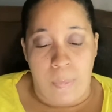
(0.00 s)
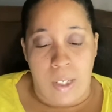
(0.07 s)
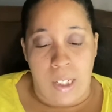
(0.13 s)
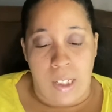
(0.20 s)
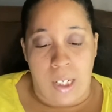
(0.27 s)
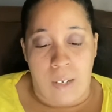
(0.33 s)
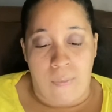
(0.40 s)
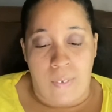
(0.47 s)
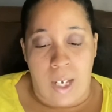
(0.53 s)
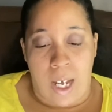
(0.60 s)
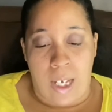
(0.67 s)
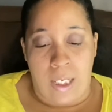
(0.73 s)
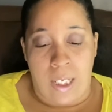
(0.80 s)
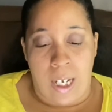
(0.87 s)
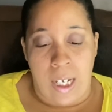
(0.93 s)
Be Safe
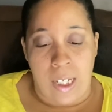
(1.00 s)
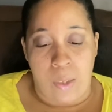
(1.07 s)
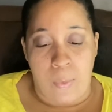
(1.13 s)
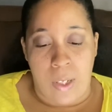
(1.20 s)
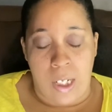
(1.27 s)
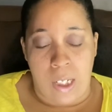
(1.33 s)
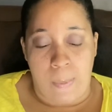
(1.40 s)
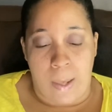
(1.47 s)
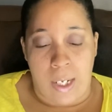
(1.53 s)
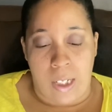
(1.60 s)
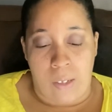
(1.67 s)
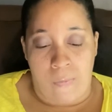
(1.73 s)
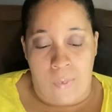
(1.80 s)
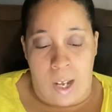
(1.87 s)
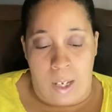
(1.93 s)
guidelines we expect
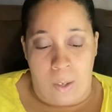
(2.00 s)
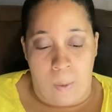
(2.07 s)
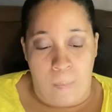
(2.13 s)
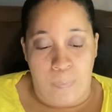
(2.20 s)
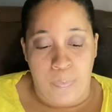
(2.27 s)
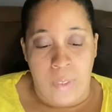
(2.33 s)
to follow.